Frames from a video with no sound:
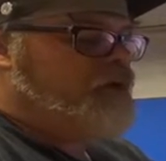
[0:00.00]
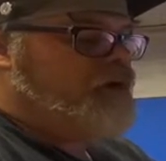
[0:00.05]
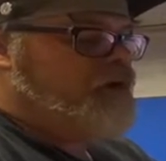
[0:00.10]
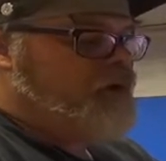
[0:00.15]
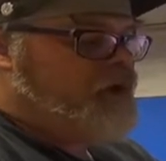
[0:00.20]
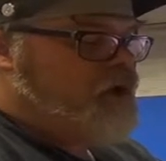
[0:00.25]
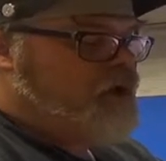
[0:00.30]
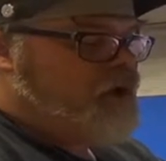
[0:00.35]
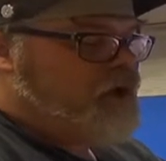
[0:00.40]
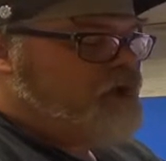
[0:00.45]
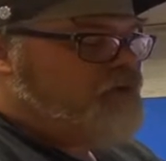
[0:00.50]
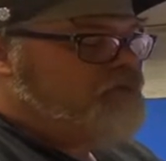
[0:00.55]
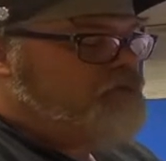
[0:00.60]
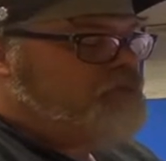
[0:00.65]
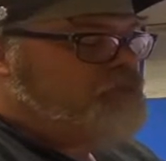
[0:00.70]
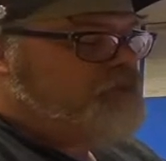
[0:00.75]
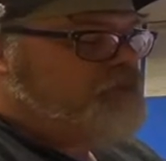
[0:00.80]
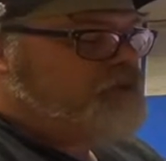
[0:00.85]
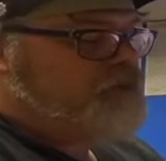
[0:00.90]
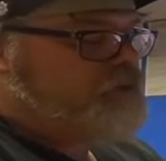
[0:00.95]
right
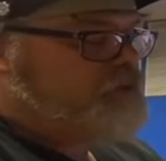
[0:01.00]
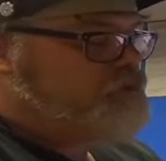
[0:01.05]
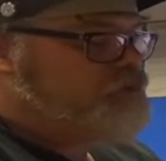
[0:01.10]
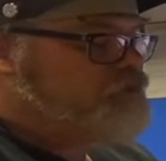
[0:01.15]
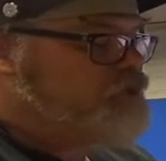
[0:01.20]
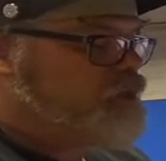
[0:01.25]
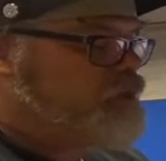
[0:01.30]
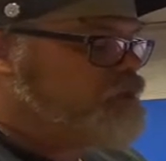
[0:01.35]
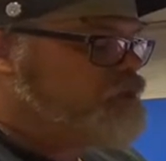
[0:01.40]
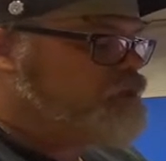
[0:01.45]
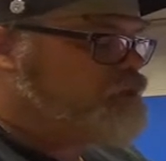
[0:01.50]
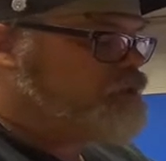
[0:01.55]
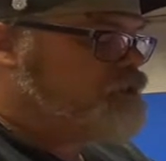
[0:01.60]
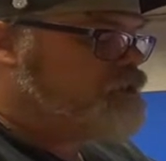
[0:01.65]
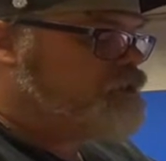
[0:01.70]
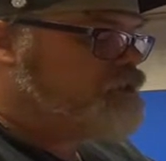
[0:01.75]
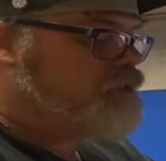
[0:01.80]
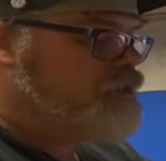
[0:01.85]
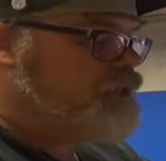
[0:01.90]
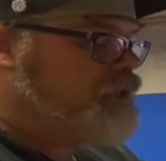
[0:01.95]
off because I'm trying just
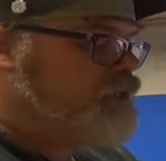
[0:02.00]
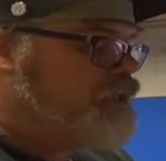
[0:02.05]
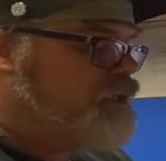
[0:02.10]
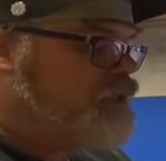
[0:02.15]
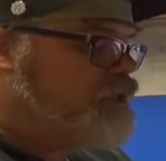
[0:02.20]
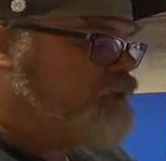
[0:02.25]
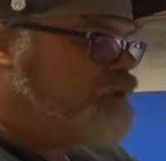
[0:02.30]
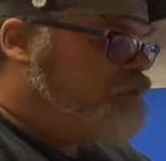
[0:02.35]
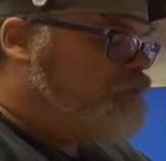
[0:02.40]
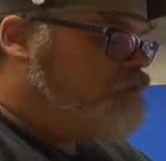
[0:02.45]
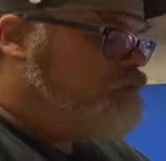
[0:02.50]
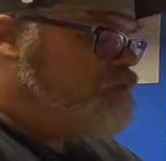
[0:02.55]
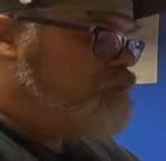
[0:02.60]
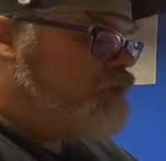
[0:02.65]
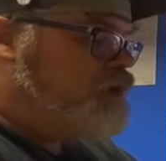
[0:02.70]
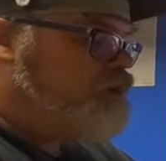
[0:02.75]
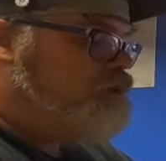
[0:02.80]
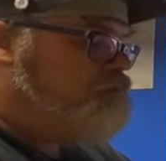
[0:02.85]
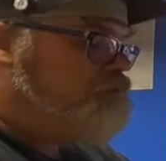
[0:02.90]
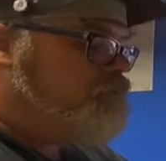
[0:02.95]
to see if the
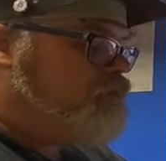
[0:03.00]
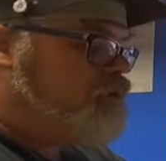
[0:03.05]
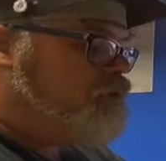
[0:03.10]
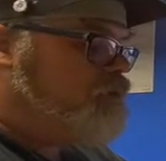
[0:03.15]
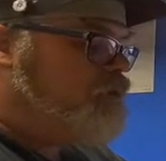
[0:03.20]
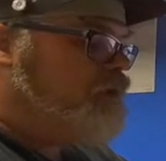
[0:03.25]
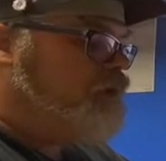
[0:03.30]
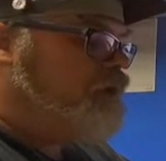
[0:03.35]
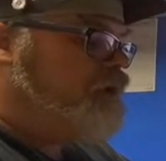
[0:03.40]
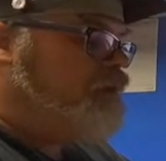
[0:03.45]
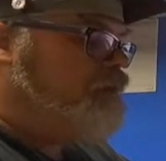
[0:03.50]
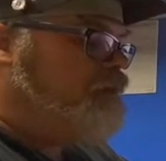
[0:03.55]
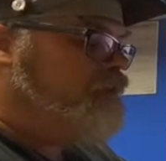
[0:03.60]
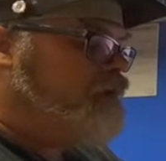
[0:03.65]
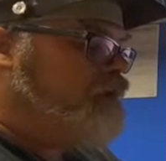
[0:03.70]
wire is broken in